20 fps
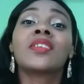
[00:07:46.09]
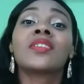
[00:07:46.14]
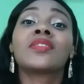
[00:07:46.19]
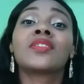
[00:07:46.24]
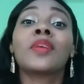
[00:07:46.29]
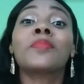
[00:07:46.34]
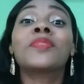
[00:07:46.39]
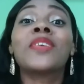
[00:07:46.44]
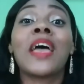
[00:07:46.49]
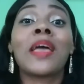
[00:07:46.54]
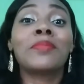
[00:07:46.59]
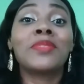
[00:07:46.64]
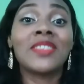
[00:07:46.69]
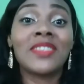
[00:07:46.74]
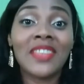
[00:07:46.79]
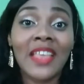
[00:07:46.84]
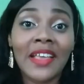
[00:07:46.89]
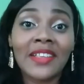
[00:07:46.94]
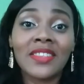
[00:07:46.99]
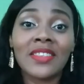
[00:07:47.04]
Sometimes
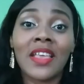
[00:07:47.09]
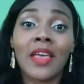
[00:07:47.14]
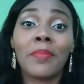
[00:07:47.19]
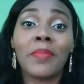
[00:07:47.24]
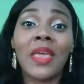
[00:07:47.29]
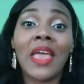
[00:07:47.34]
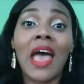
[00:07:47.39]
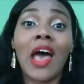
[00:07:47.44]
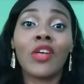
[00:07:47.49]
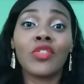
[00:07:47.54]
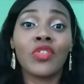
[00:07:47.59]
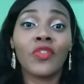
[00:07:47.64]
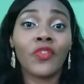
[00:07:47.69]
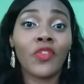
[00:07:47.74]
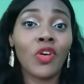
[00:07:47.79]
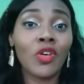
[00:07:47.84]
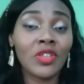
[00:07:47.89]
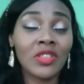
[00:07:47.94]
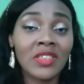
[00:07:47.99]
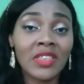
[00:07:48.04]
text can be out of
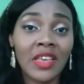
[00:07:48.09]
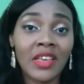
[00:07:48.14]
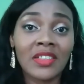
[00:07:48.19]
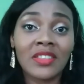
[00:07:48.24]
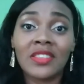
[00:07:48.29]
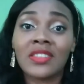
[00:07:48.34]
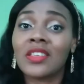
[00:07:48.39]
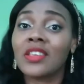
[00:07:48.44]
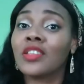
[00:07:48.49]
context.